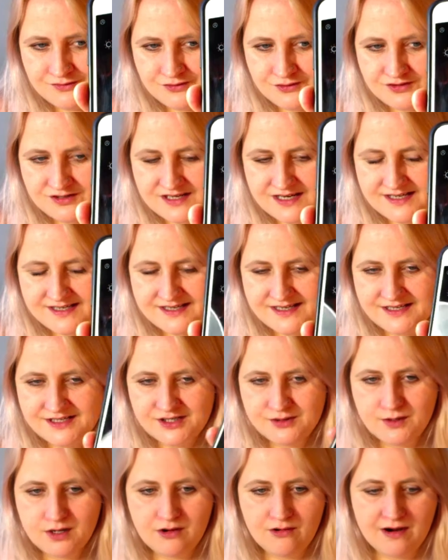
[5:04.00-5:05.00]
Just listening
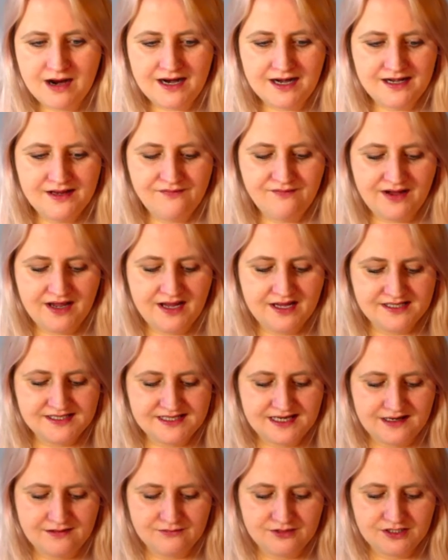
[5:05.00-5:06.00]
to a crackly fire
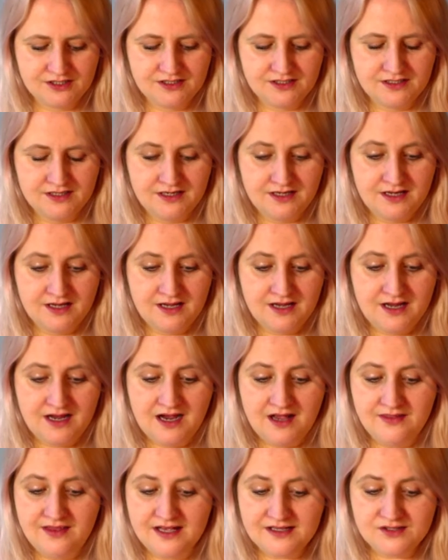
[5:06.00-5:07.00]
sound.
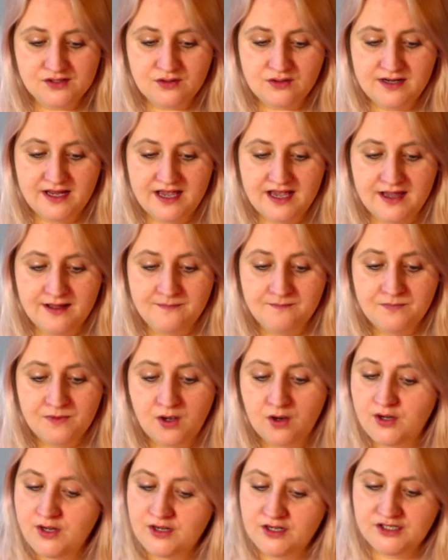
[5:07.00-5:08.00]
And that's okay.
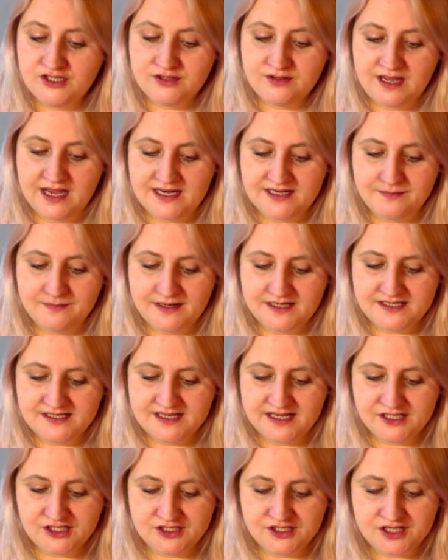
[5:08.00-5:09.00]
Or you can do guided
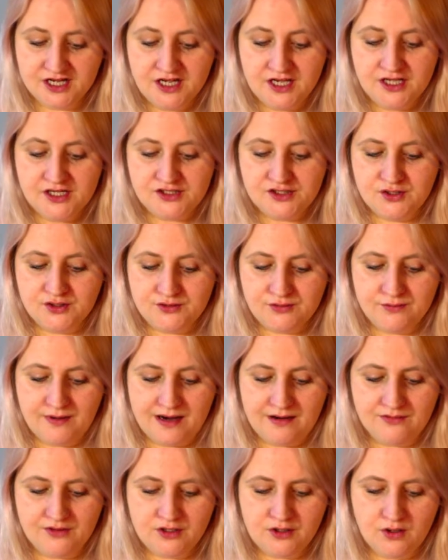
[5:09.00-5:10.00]
meditations. So
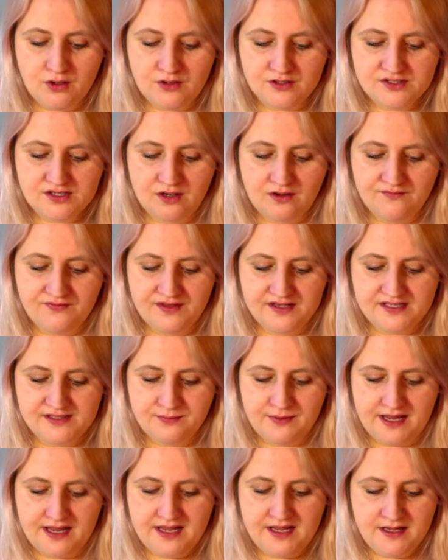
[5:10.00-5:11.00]
throughout the course of this
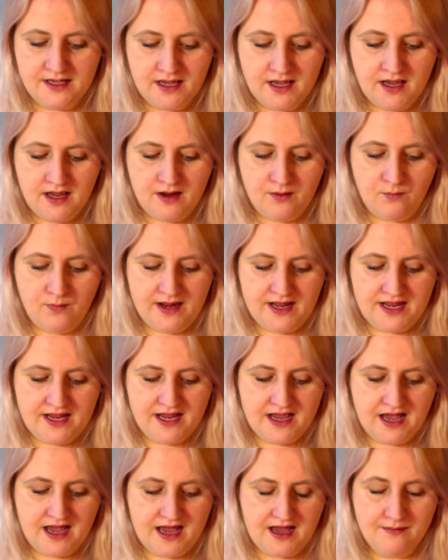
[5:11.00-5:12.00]
week,
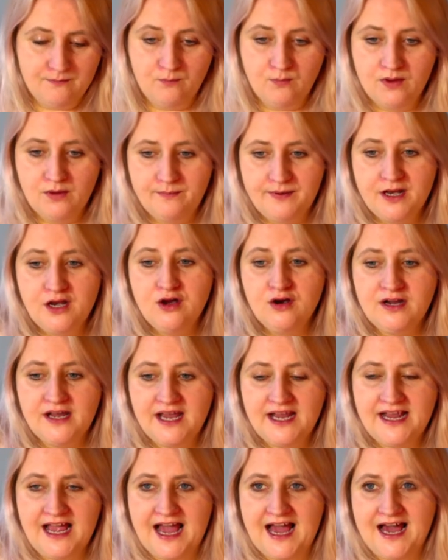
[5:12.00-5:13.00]
we will be
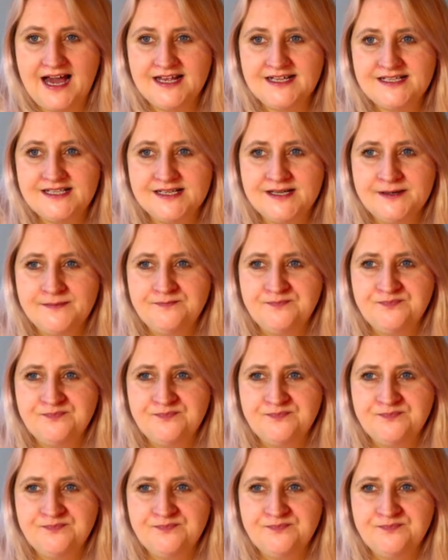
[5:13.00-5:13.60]
looking at